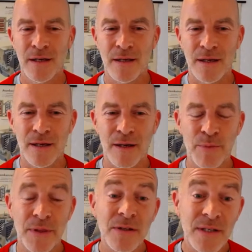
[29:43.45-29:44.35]

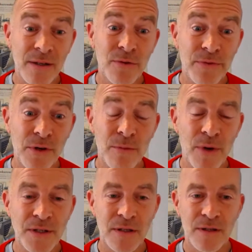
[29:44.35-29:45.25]
but they're still very
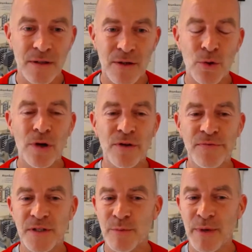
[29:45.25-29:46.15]
much at the early
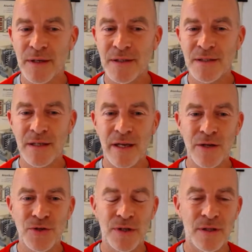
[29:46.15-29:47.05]
feasibility
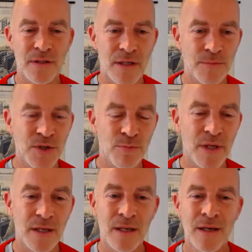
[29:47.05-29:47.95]
stage, and this seems to
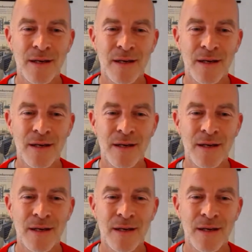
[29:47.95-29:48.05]
be